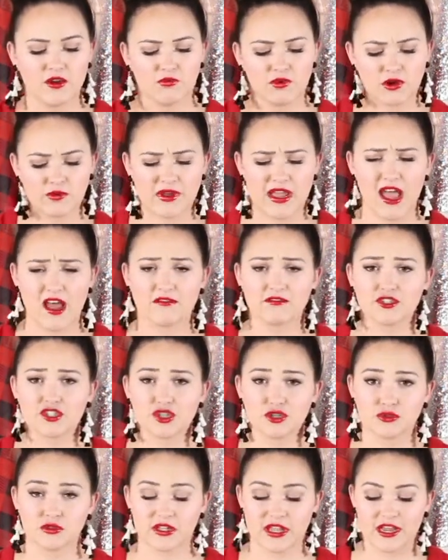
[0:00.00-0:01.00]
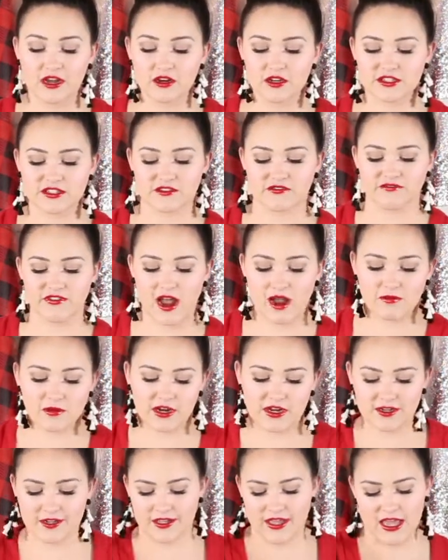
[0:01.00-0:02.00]
Where we have 2 layers of
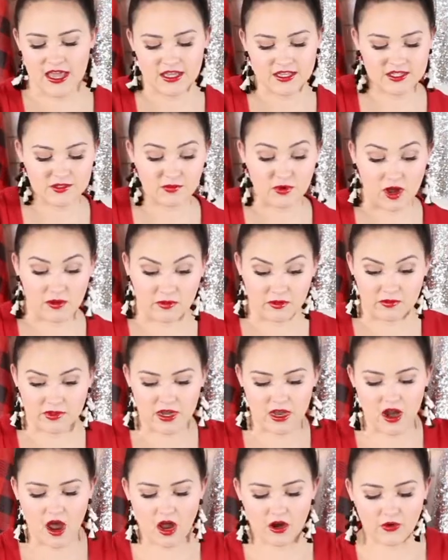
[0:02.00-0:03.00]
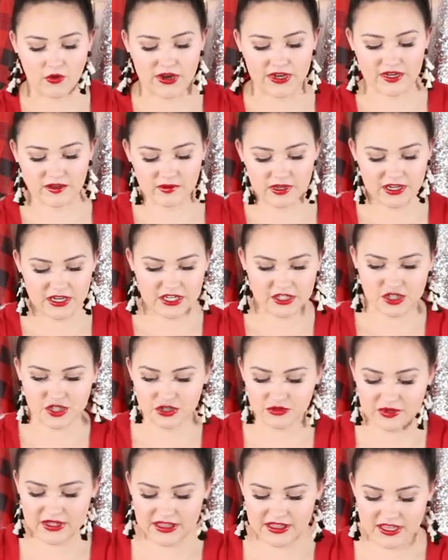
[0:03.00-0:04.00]
fabric, it's probably not going to be an
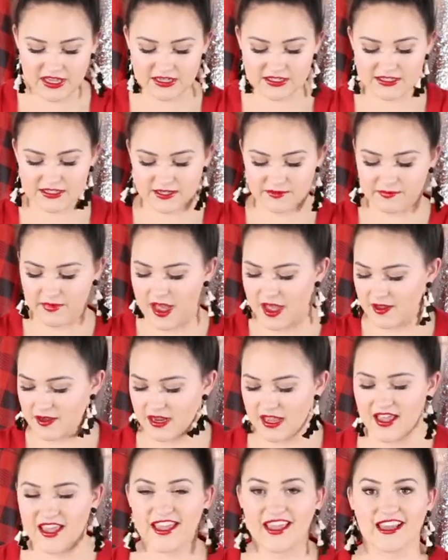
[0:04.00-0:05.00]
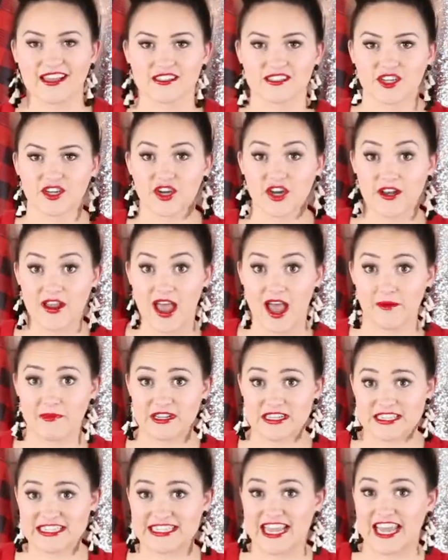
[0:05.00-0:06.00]
issue with this, but it's a good
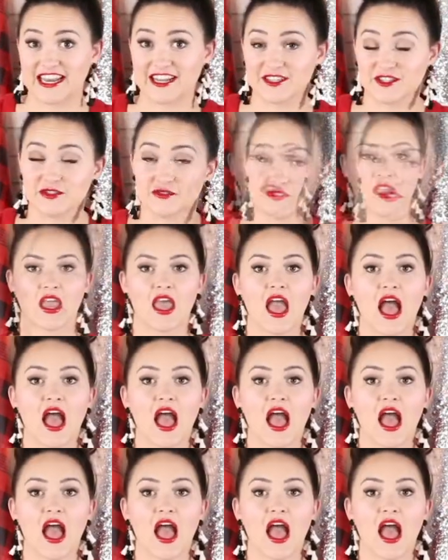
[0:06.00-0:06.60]
habit to get into.